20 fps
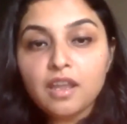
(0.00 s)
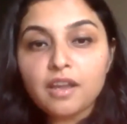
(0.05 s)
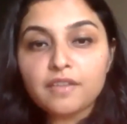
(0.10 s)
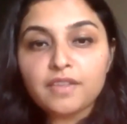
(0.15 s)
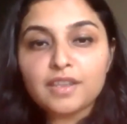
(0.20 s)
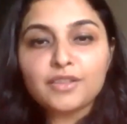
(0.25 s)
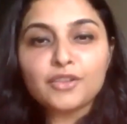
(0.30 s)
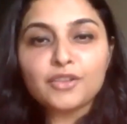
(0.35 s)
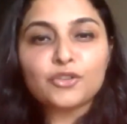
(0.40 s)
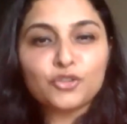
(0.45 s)
I
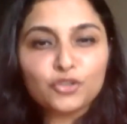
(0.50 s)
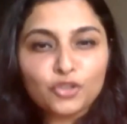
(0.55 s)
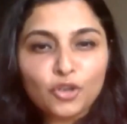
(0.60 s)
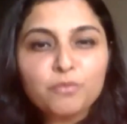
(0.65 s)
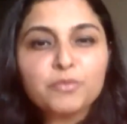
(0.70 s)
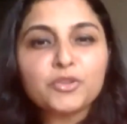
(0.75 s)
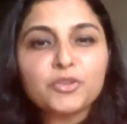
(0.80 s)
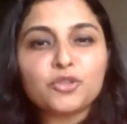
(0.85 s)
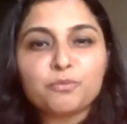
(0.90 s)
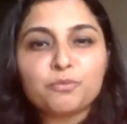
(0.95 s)
think there's
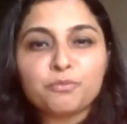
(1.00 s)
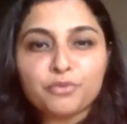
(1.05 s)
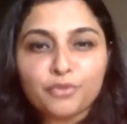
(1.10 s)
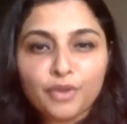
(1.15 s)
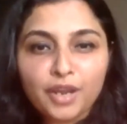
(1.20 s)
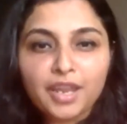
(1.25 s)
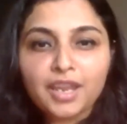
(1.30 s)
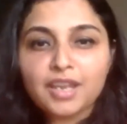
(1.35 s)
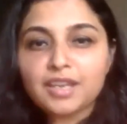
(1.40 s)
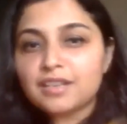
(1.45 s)
so much
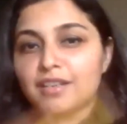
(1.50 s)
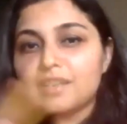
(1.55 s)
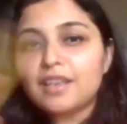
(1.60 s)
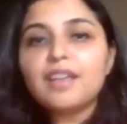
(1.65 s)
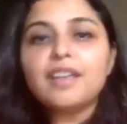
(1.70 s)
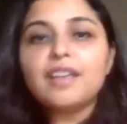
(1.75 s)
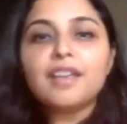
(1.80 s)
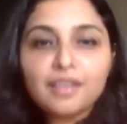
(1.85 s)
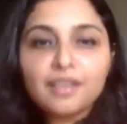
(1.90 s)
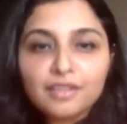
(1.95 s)
brain
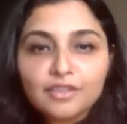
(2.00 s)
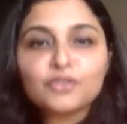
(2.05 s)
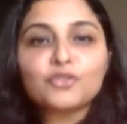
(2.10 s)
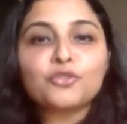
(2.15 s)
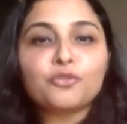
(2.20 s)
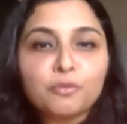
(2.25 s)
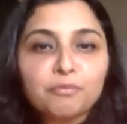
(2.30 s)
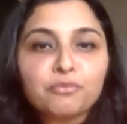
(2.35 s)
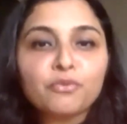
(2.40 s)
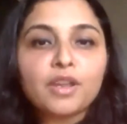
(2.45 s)
in
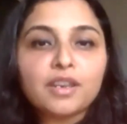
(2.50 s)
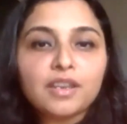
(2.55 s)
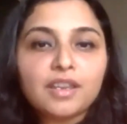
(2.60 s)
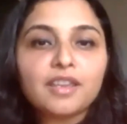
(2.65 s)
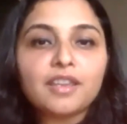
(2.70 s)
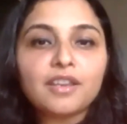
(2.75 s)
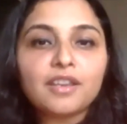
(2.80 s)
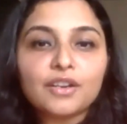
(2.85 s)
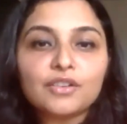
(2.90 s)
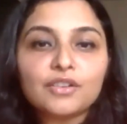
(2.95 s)
this group right
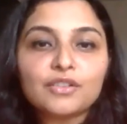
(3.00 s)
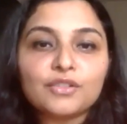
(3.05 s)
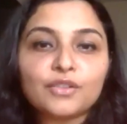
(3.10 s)
here.